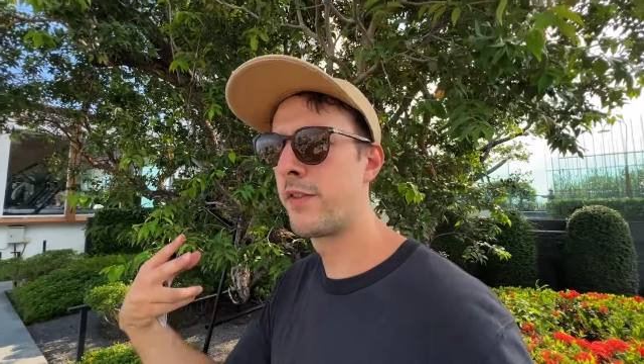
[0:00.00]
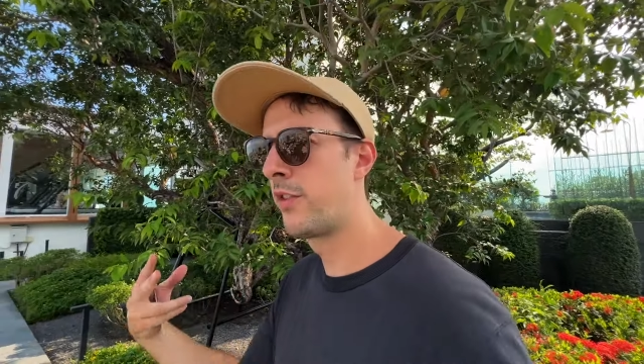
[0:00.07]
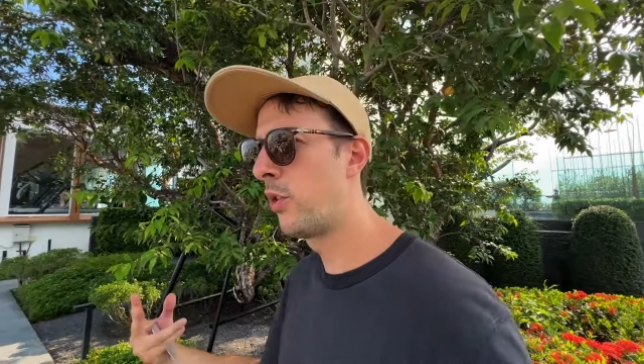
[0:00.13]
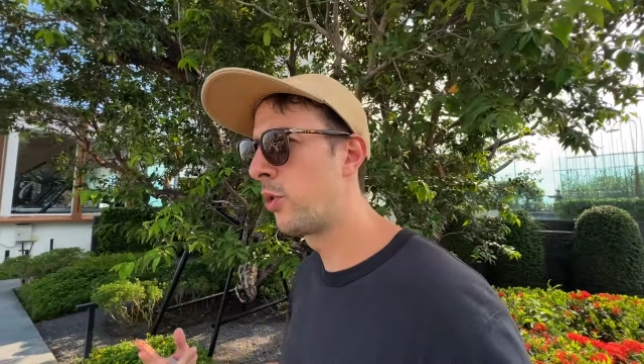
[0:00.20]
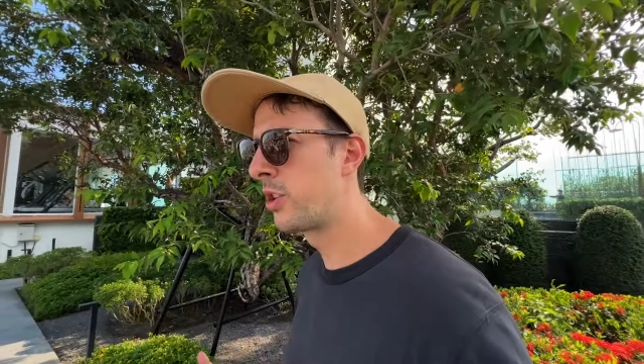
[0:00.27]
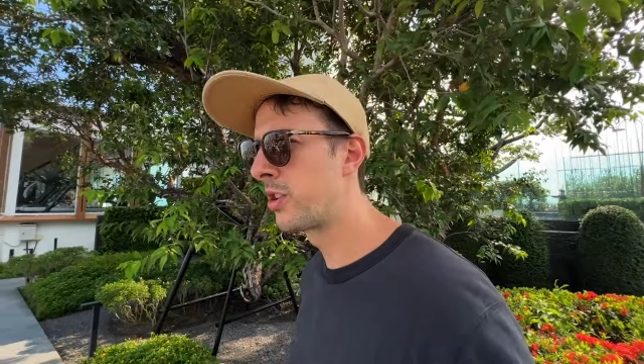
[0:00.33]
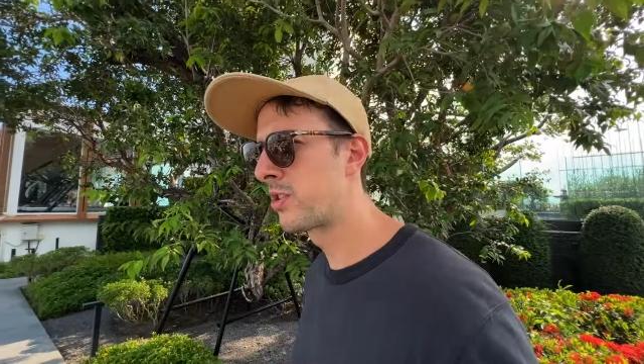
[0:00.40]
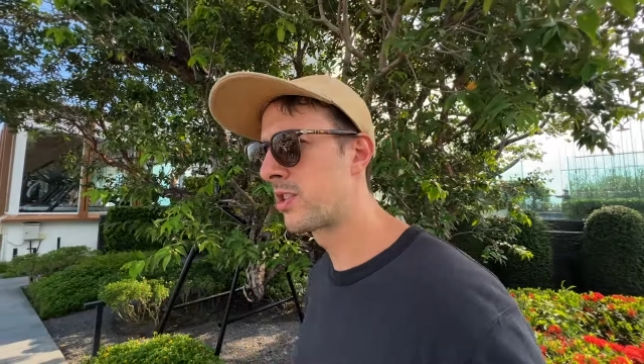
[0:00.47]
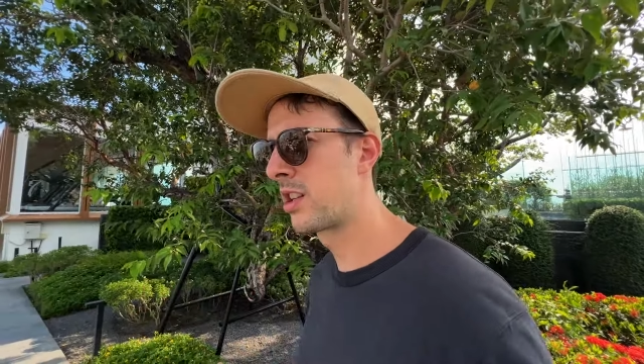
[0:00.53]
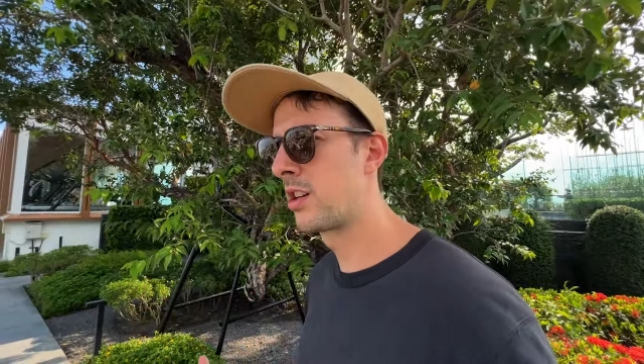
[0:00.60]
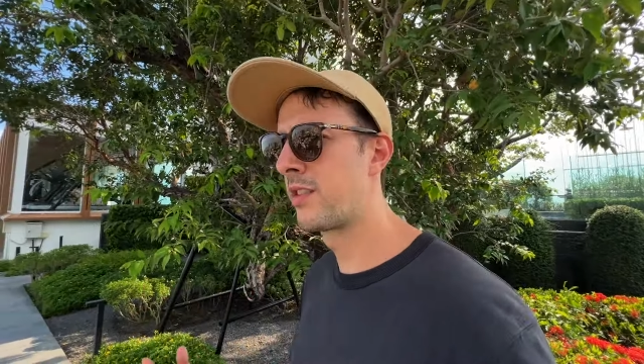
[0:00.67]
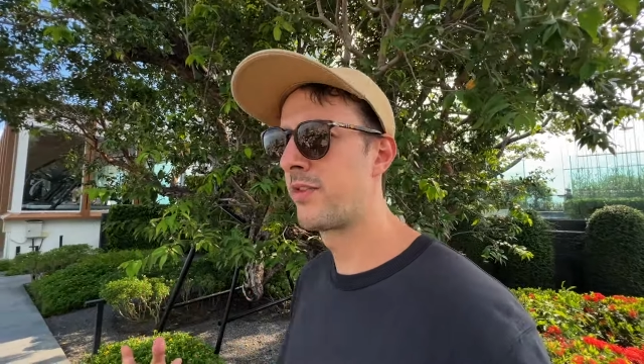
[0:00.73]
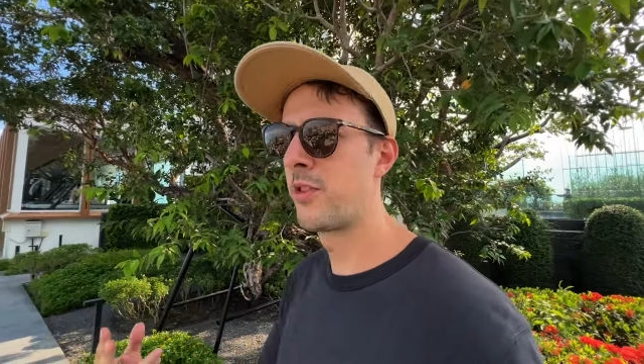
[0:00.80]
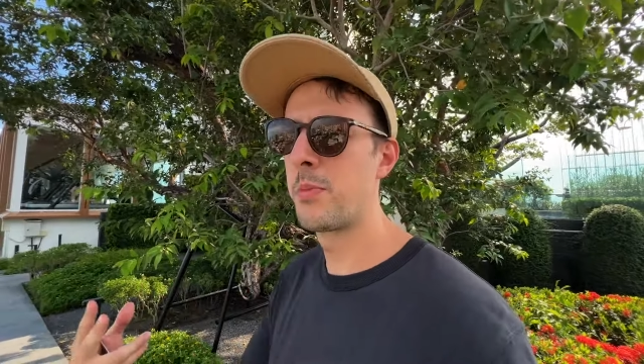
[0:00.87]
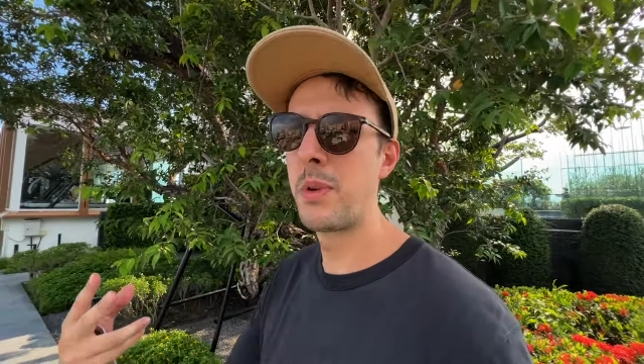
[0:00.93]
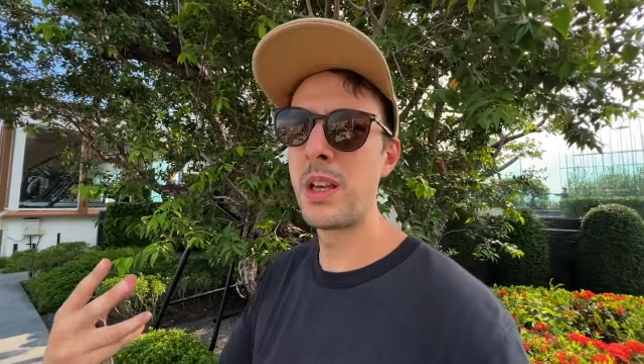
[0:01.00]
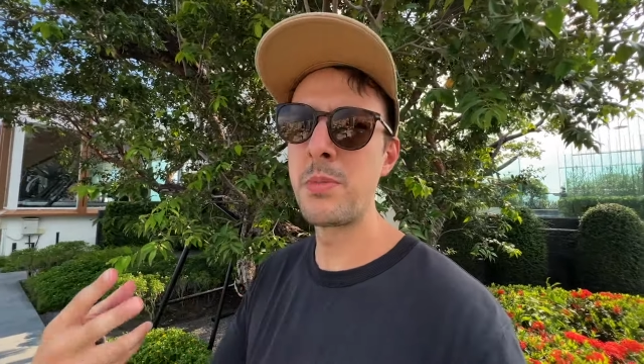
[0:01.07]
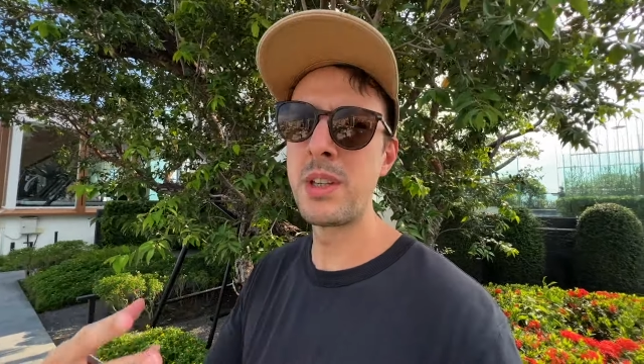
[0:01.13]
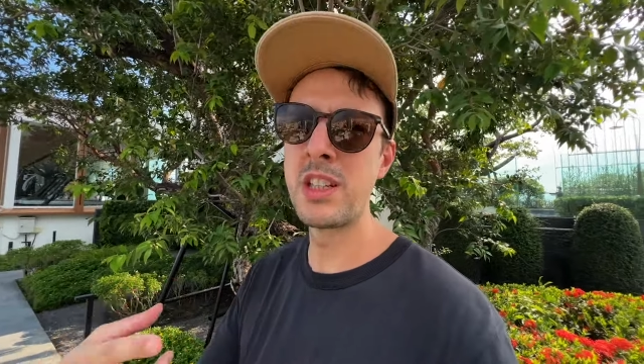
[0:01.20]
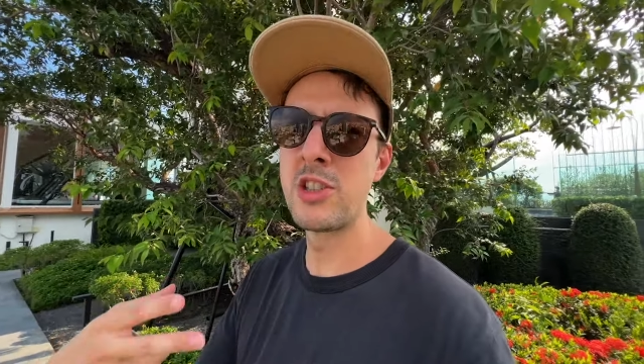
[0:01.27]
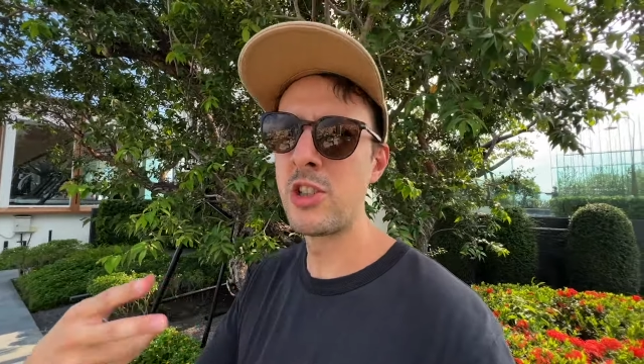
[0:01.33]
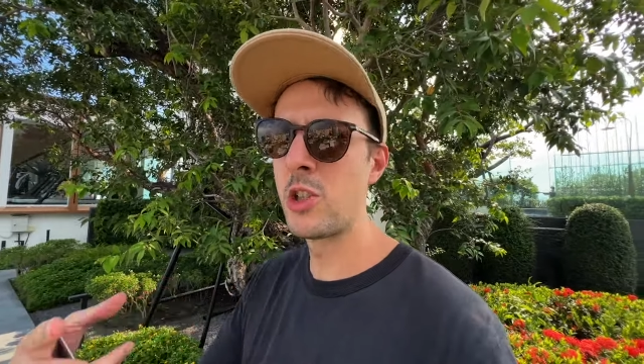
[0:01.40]
for yourself for
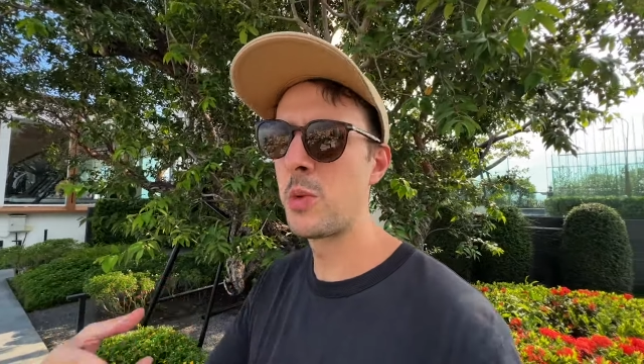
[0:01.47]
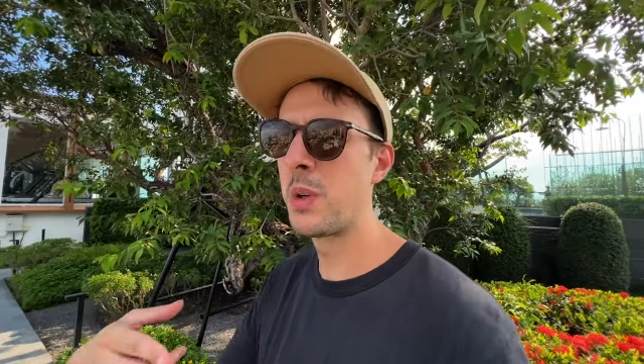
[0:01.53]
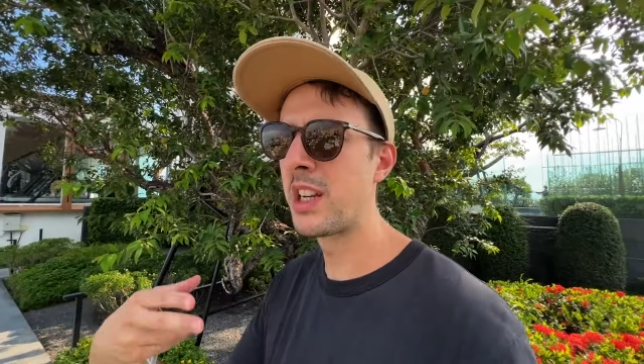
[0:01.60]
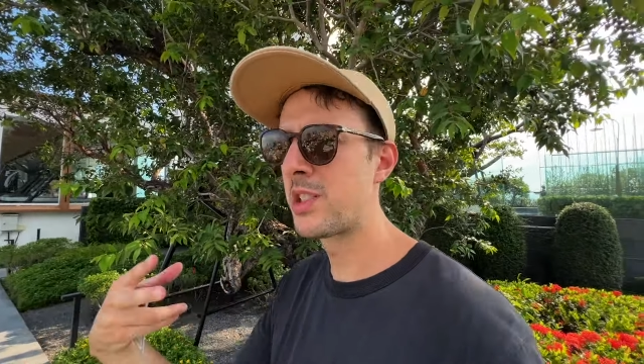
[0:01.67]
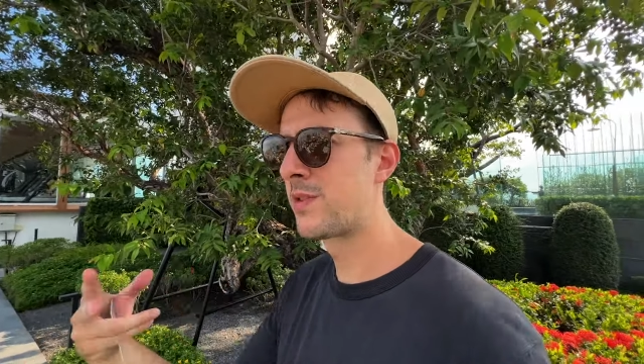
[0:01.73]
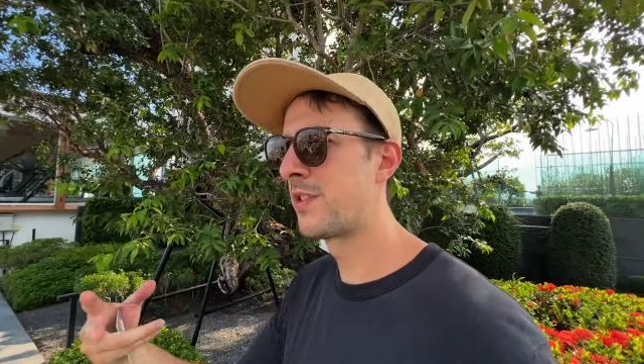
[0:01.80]
maybe 2 weeks,